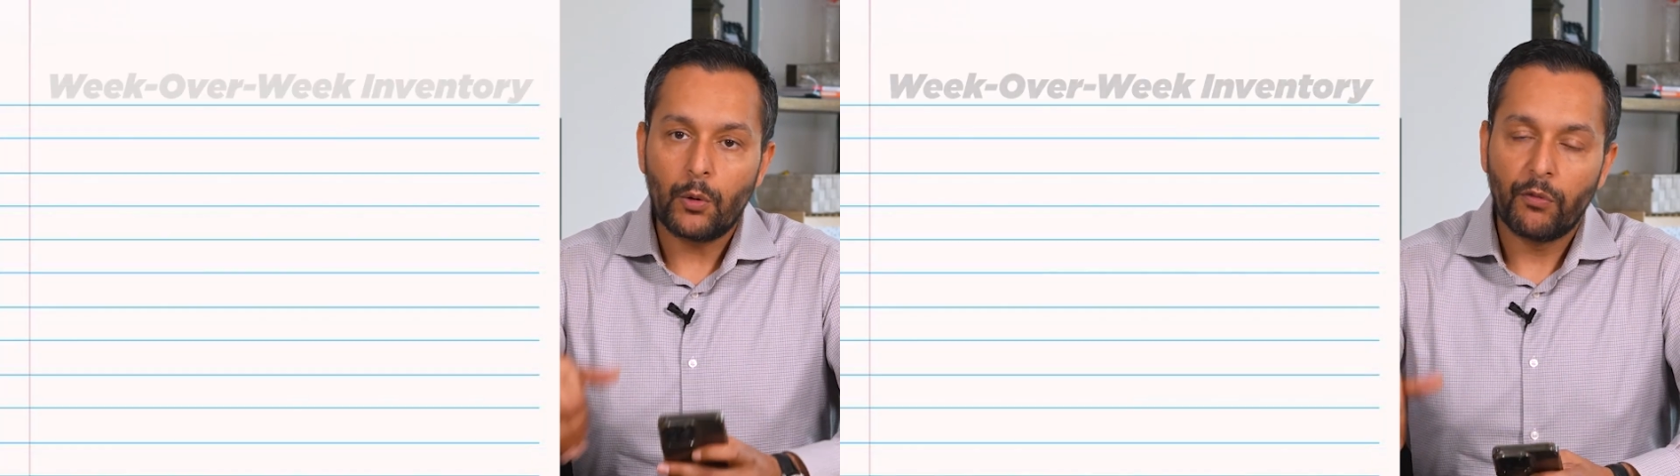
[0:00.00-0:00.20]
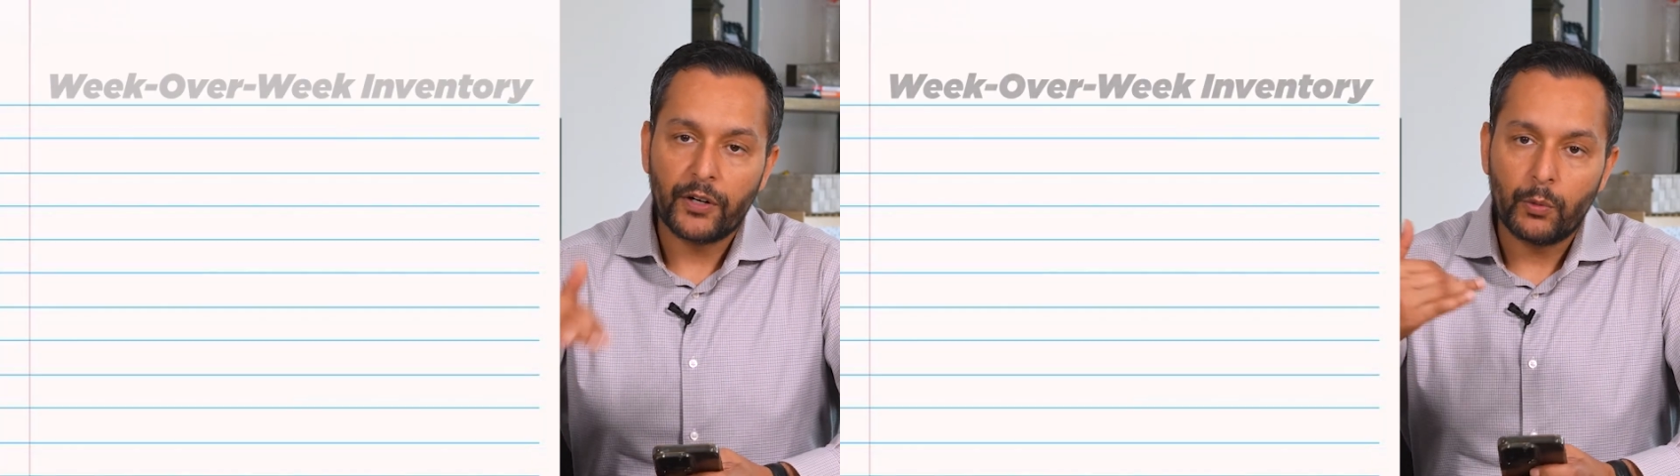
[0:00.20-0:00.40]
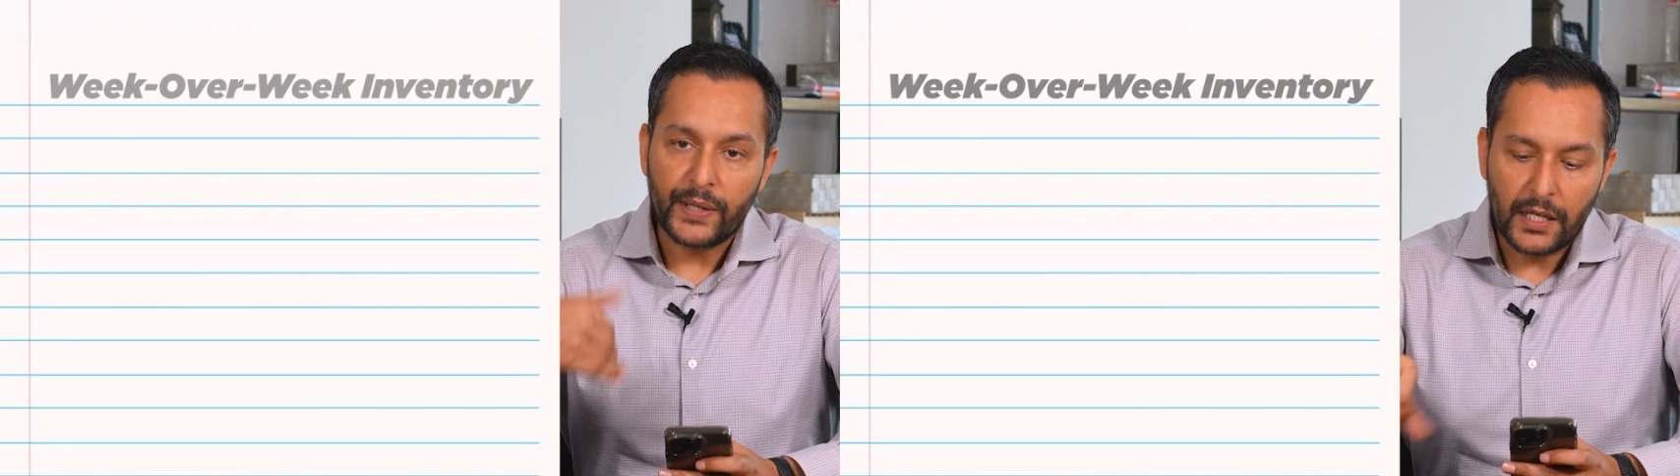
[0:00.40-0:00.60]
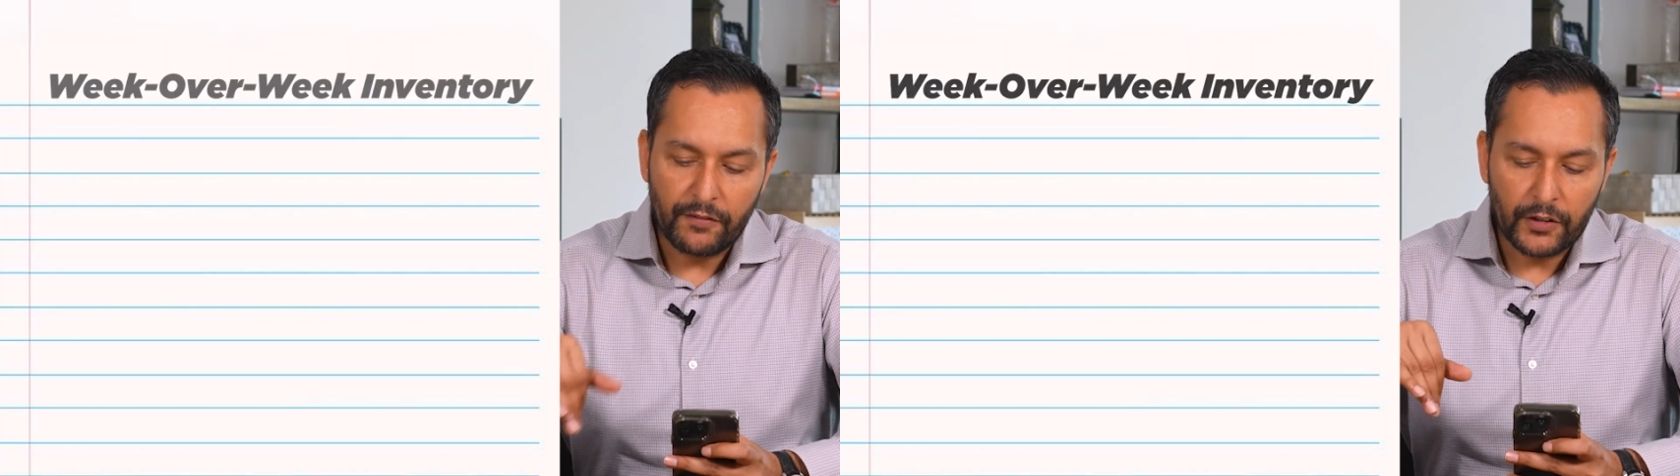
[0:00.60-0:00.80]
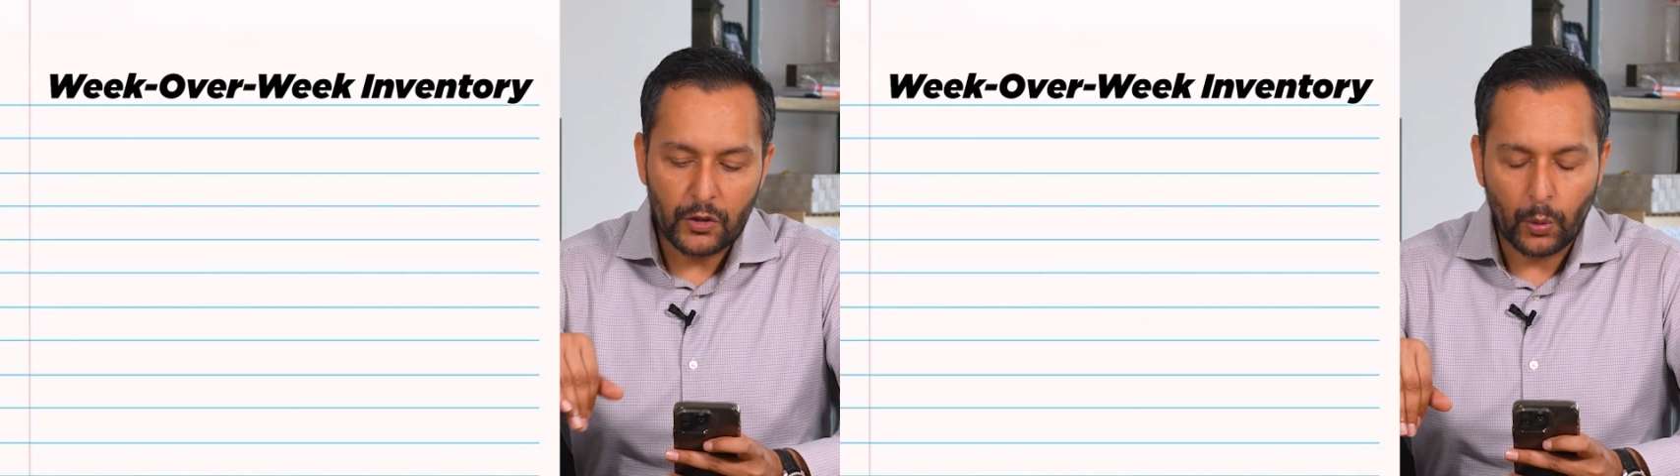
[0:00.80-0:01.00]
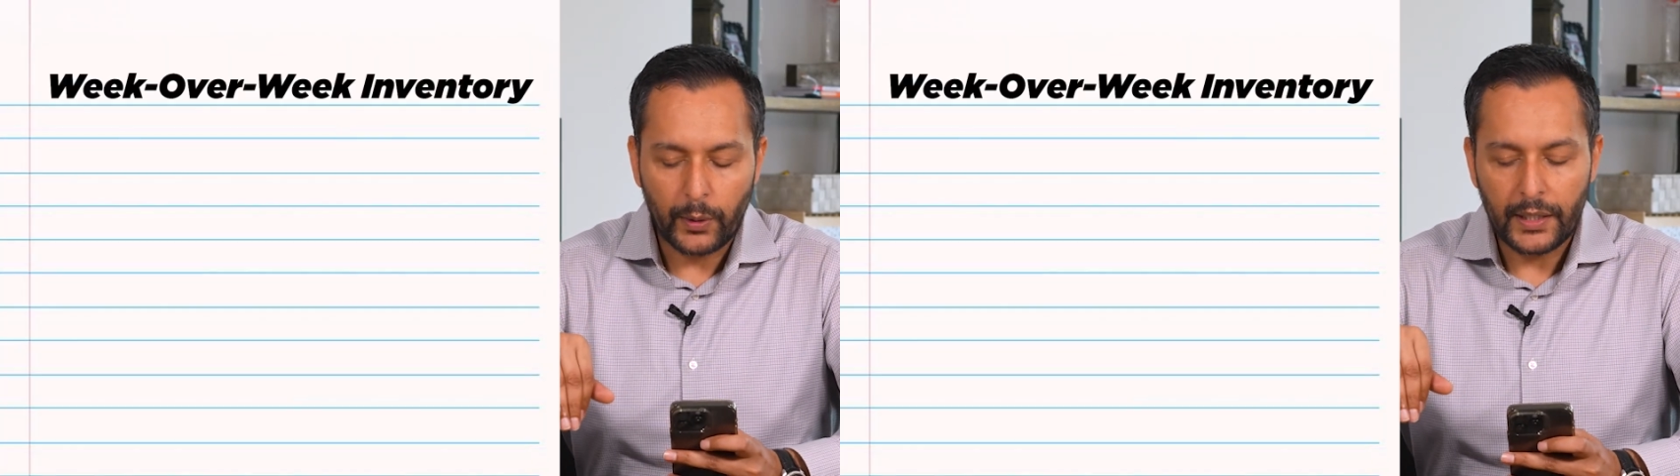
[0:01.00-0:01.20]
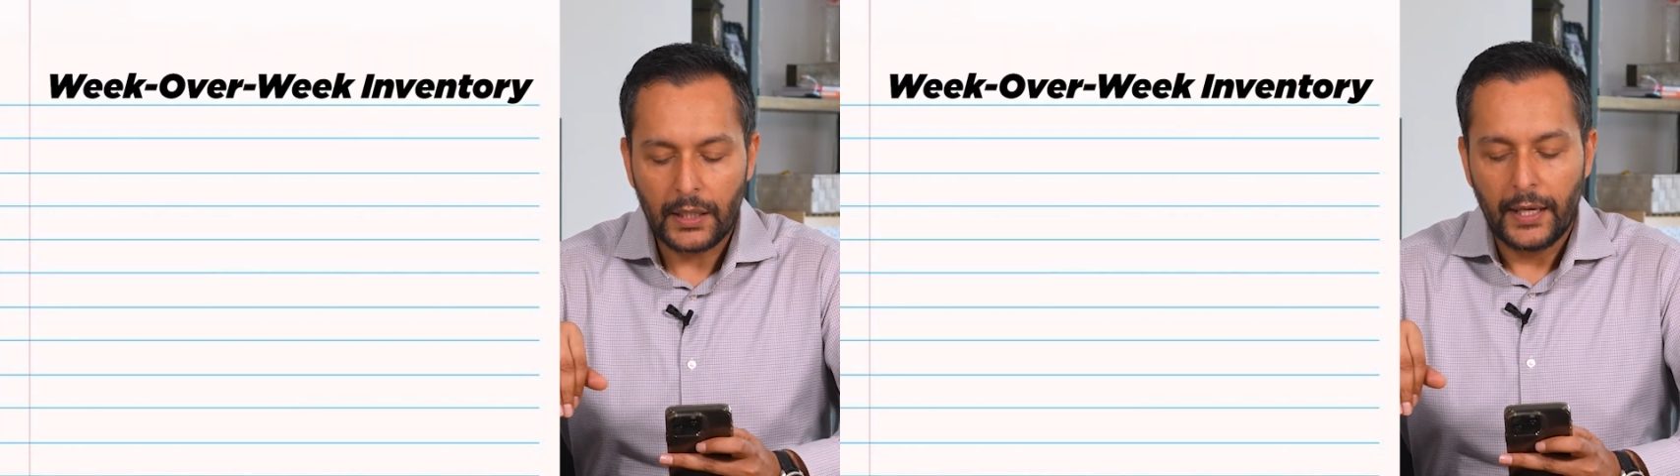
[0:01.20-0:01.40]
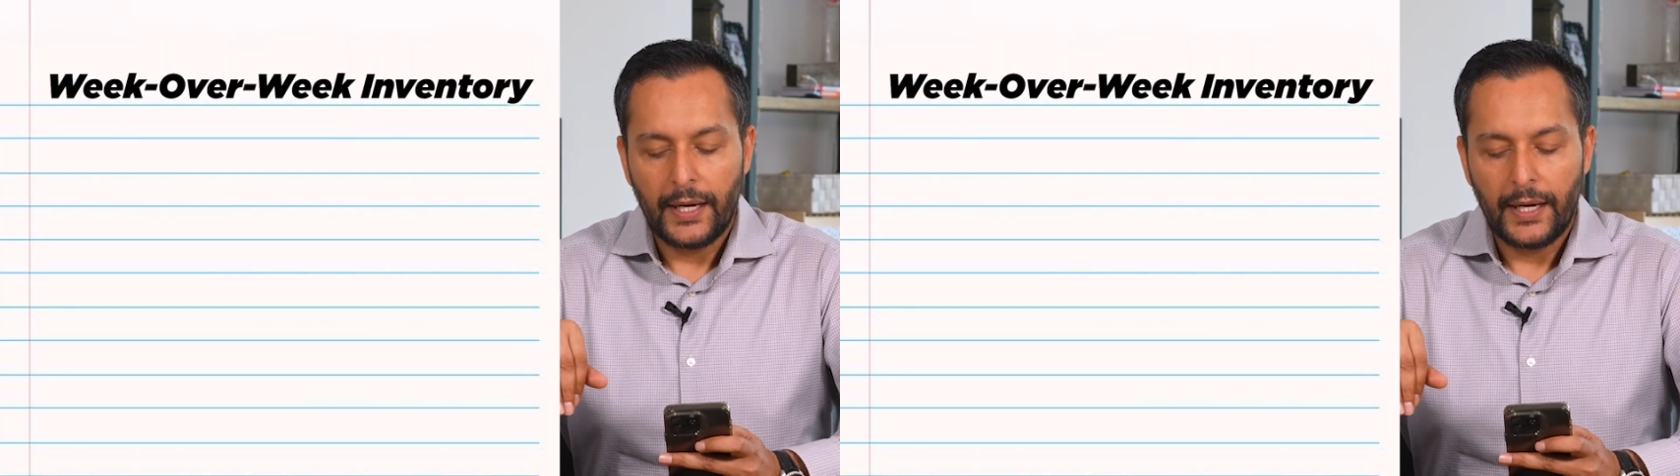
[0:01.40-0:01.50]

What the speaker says: over week inventory,